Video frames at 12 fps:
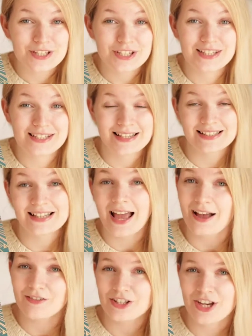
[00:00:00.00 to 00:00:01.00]
She doesn't
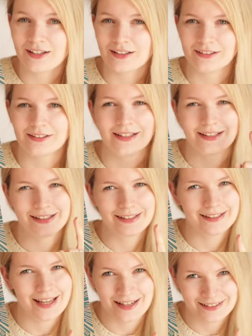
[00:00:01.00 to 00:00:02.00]
have a channel
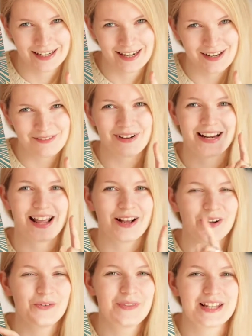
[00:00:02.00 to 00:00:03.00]
yet, but I
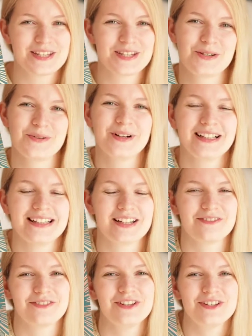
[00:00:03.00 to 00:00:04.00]
hope that she will in the
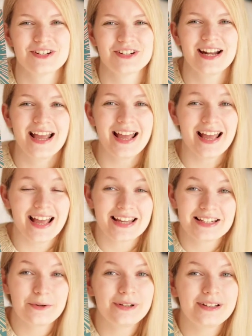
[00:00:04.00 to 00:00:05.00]
future,
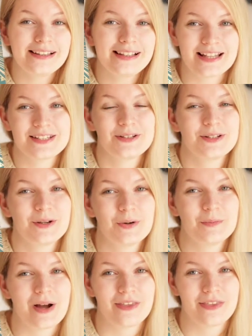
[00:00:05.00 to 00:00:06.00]
and I will let you know
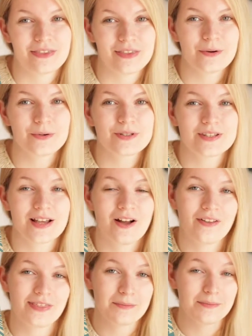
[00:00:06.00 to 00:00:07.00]
my thoughts
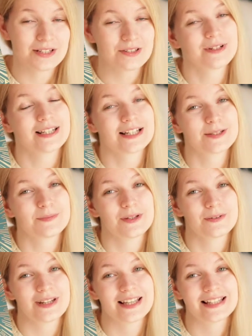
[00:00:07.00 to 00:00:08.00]
on the buddy read
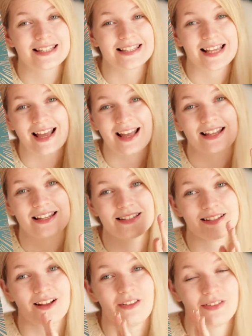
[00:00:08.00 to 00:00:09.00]
experience and
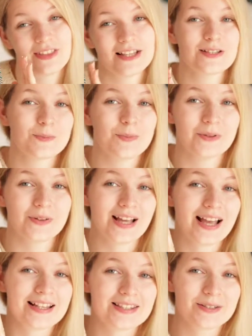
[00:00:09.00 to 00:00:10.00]
on this book
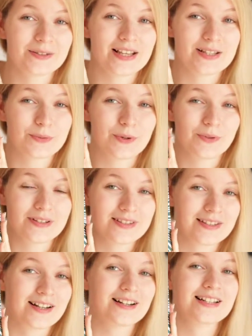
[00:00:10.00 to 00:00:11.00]
as soon as we will
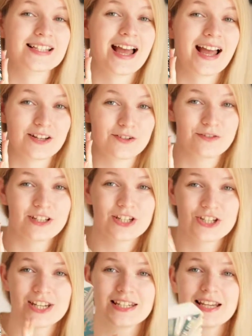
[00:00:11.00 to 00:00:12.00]
start and
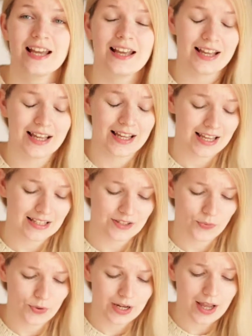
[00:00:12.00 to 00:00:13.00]
finish it. It's
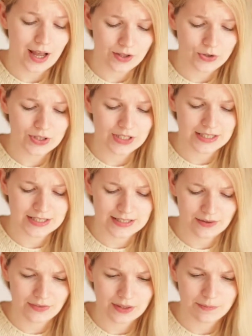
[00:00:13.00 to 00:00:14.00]
300 and
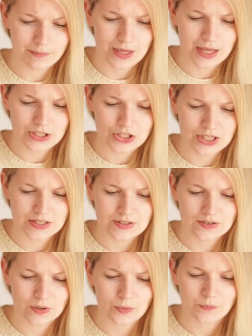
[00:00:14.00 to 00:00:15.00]
something pages,
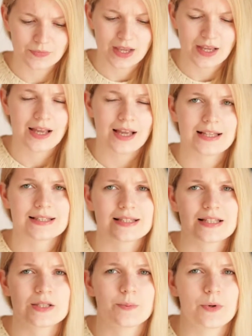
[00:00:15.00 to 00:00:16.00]
so it's
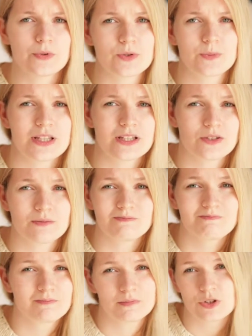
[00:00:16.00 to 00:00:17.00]
not supposed to be
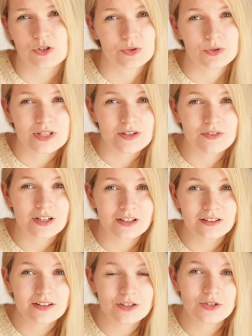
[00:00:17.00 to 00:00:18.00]
too
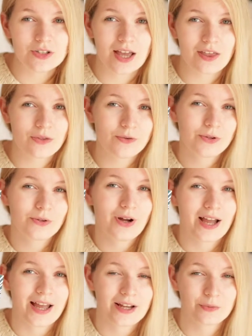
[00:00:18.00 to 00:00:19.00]
difficult to get through,
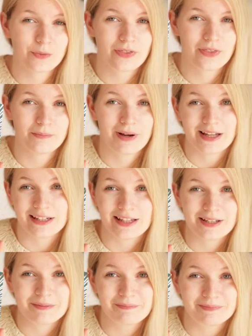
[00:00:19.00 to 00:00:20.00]
and with the
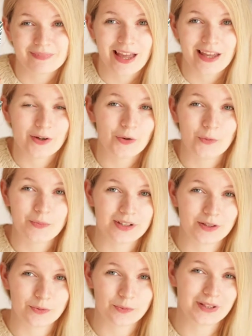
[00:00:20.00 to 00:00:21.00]
buddy I hope that
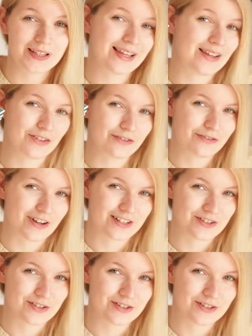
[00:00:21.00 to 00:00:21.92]
it will be even faster.